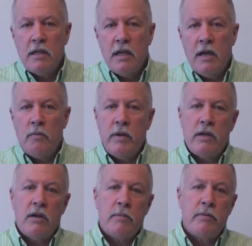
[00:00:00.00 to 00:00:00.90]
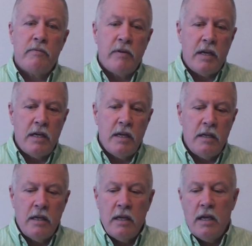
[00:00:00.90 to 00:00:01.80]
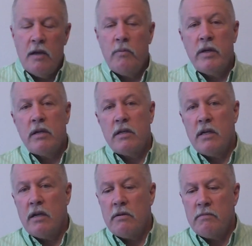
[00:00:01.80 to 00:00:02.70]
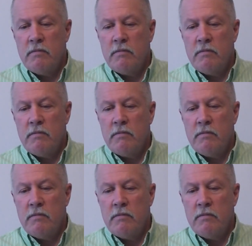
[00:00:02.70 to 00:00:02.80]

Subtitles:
and we could have prevented it, and we could have done